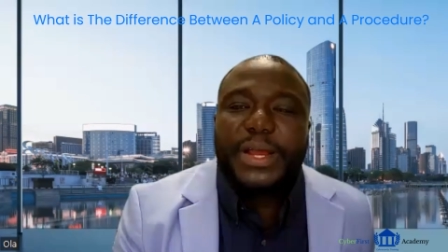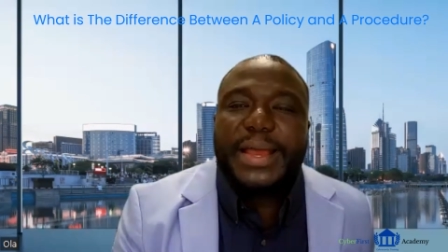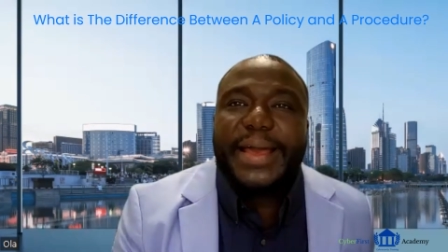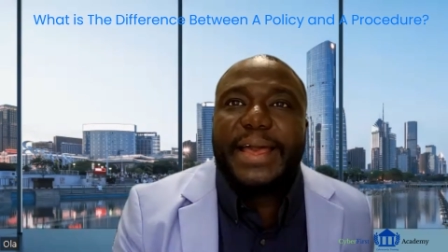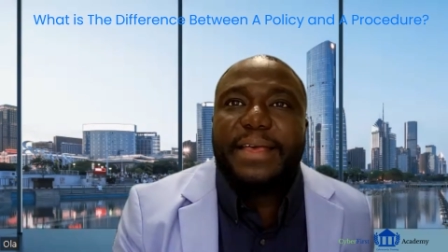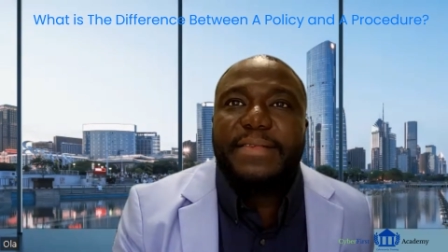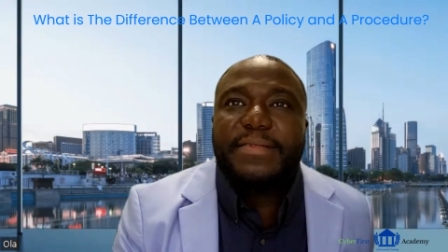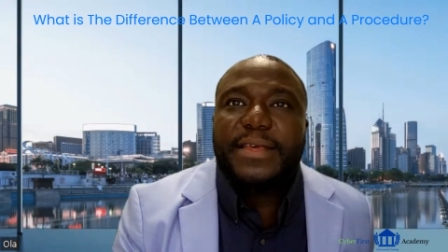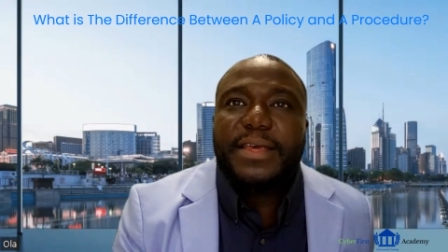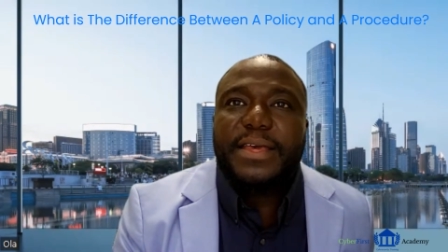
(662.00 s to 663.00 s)

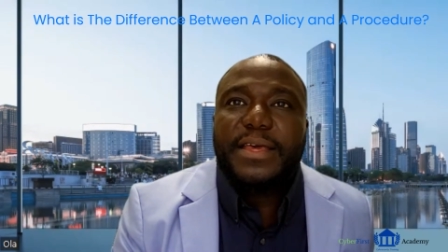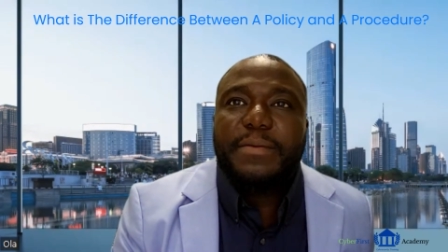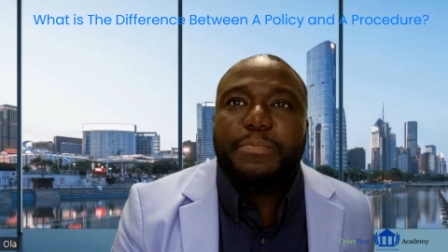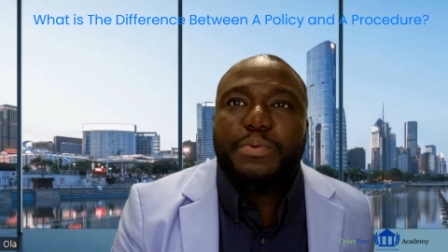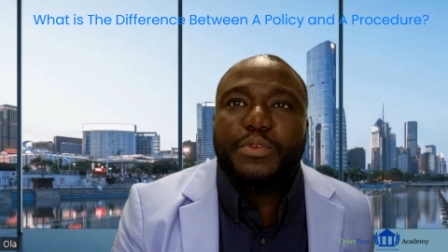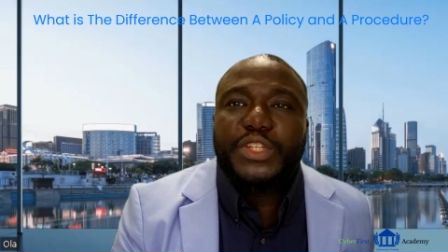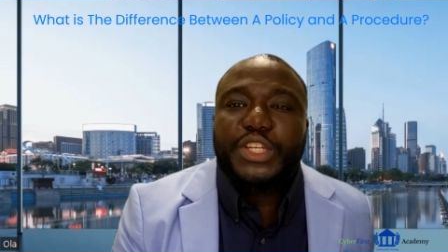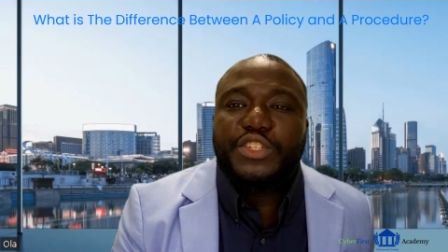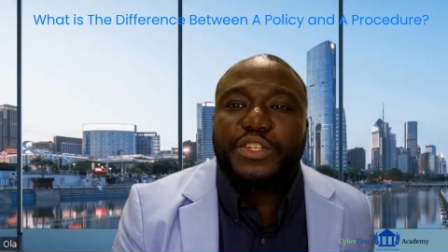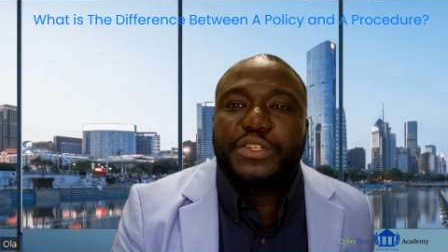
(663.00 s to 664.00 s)
whereas
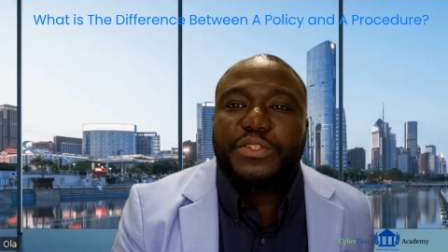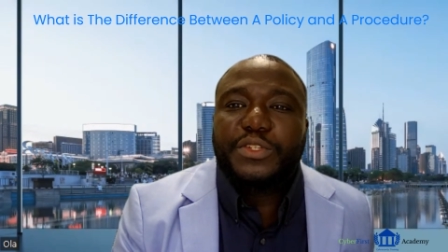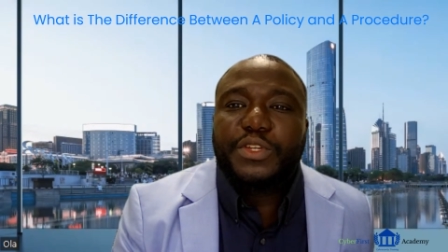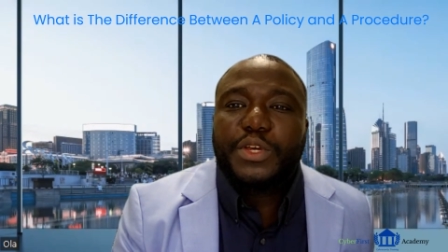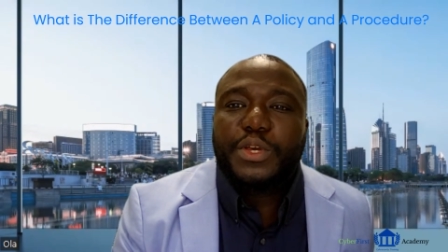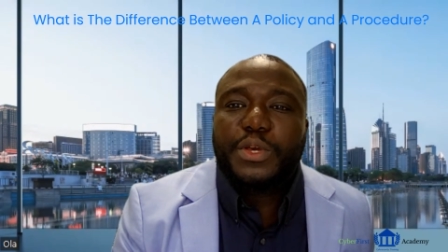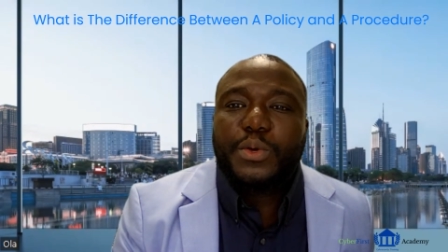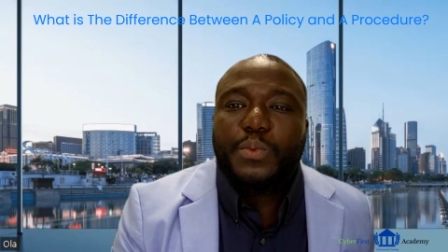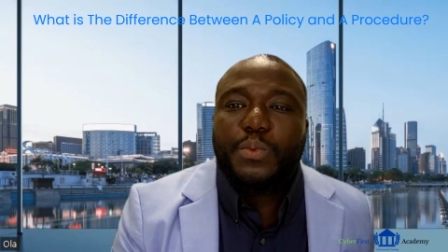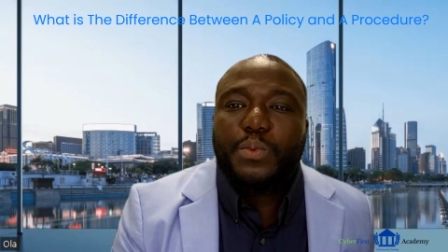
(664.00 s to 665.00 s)
procedures
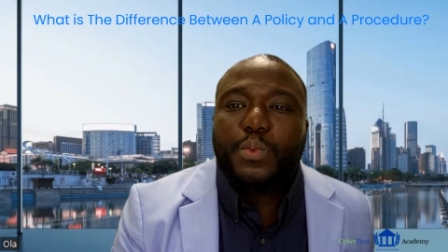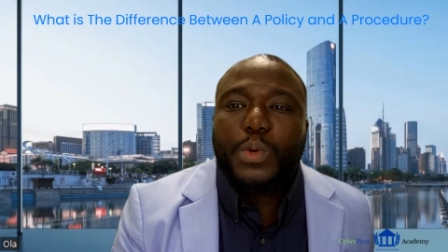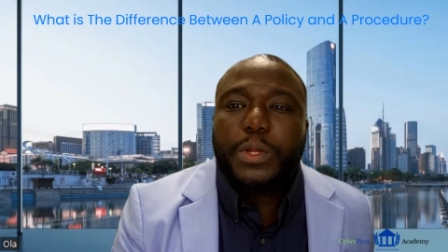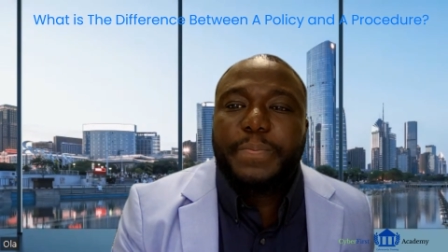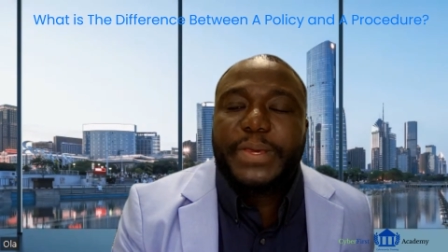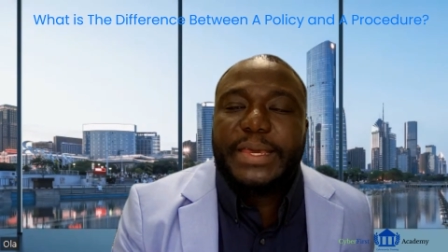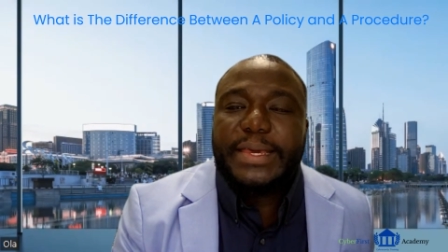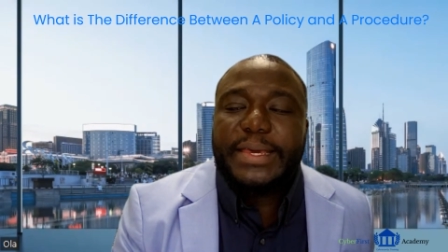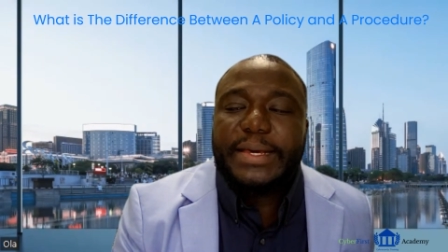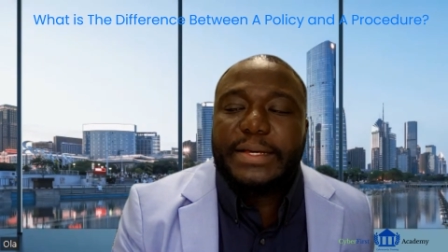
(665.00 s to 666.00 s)
would
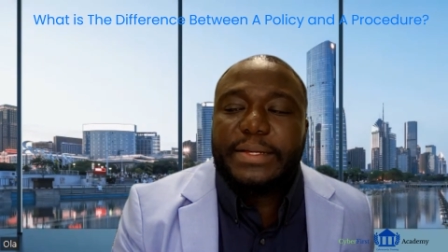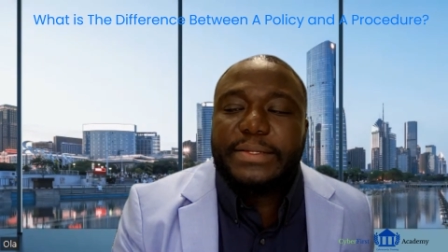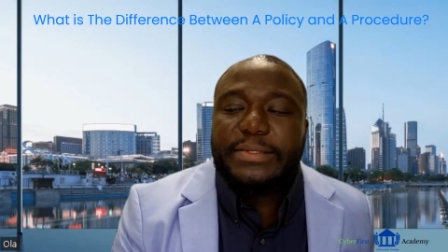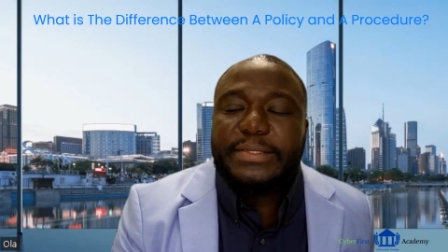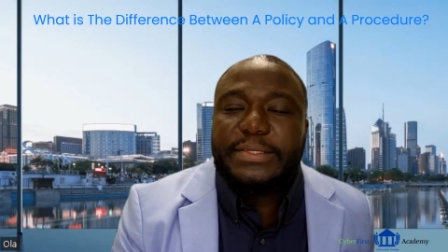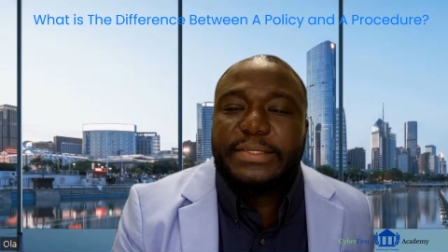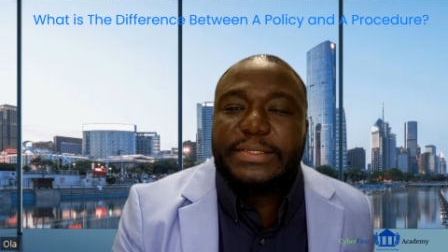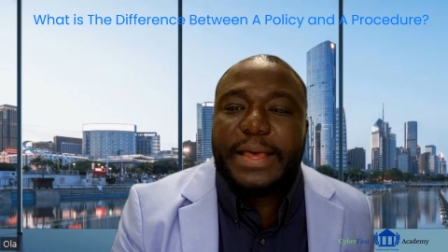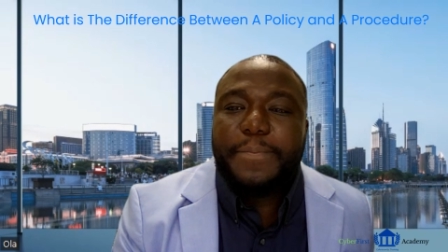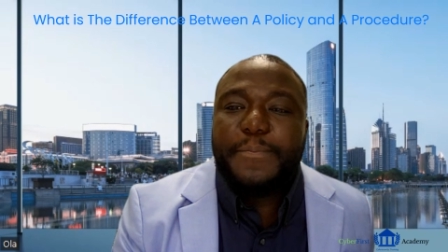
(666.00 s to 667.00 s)
be
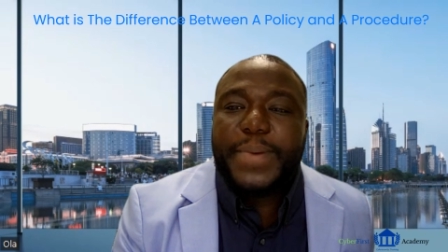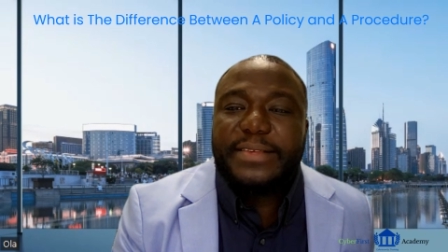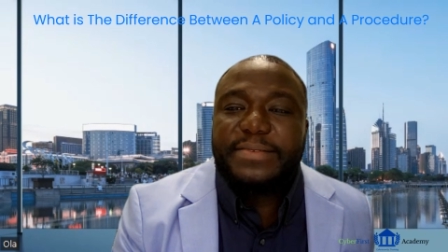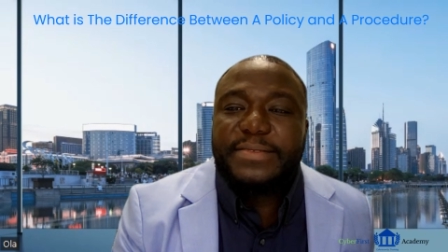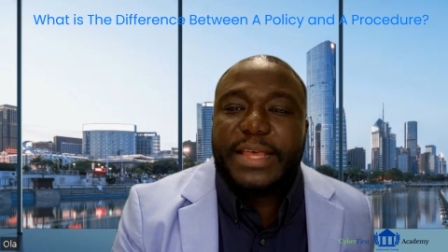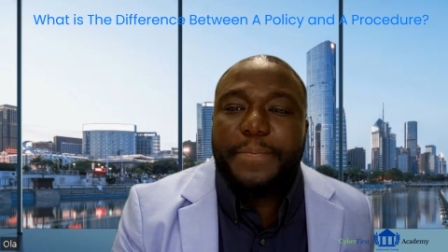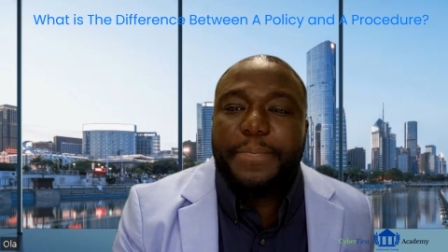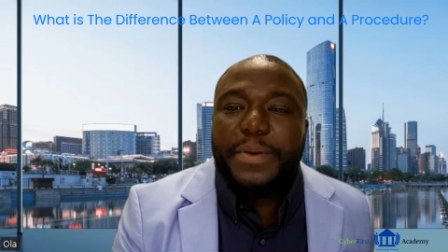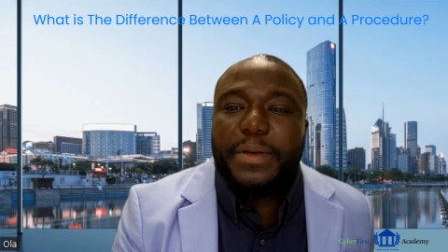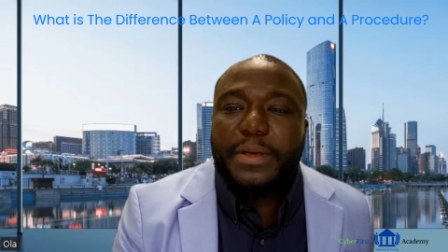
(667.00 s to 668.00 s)
step by step
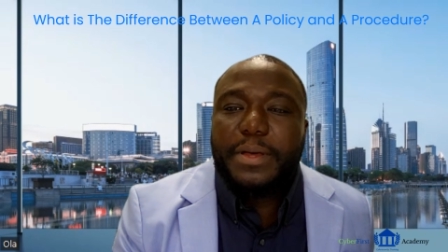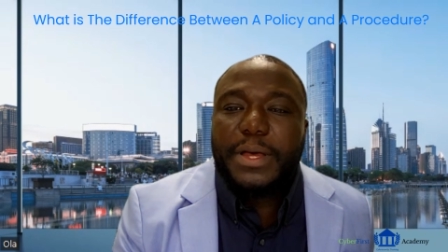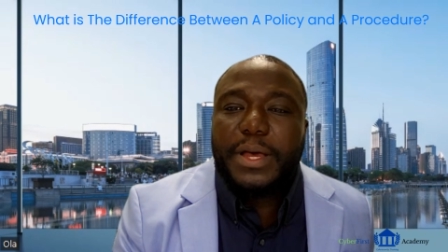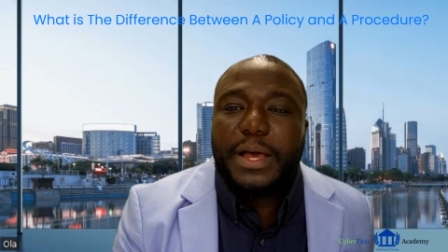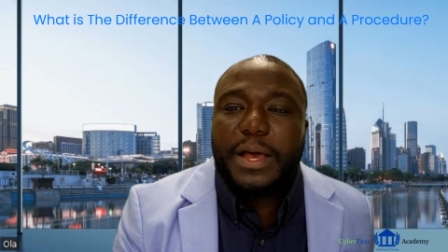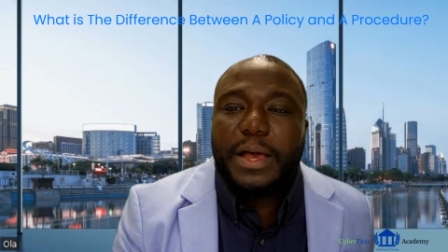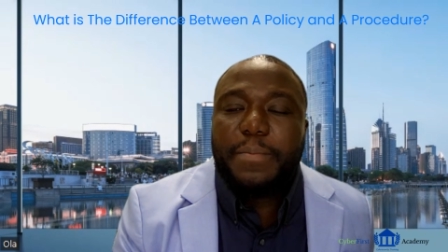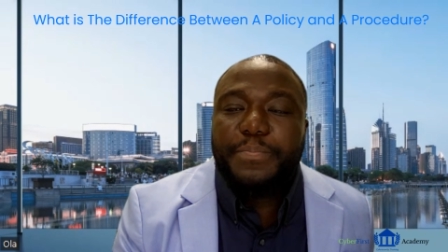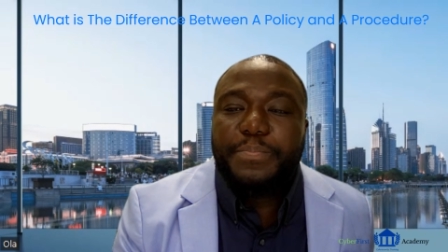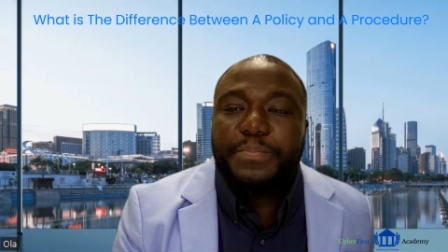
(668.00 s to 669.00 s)

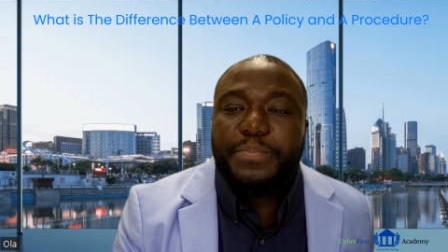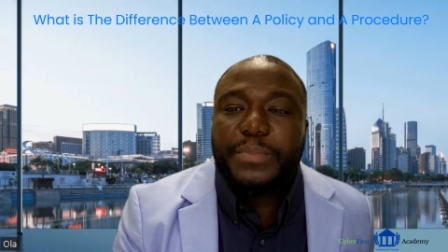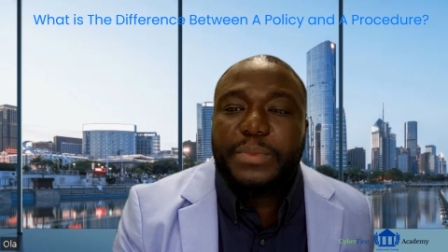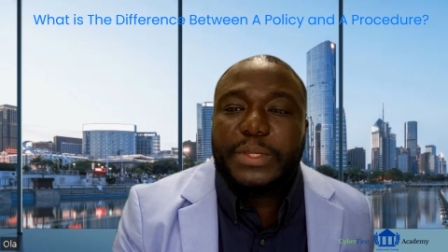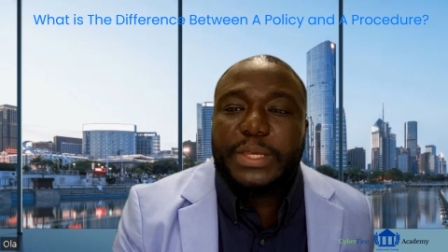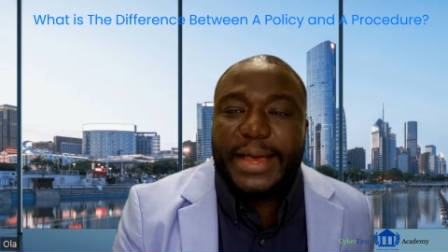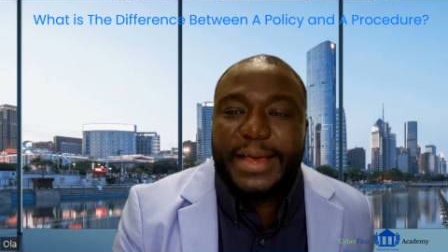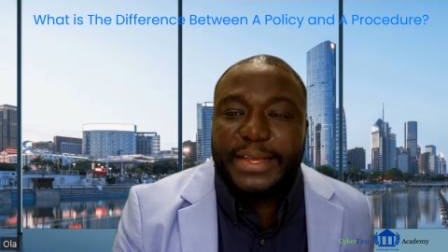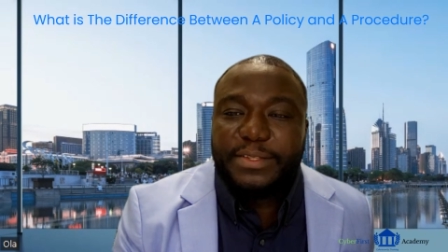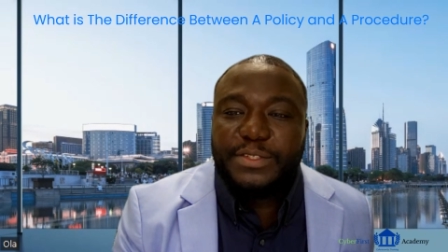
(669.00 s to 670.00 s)
um, guide.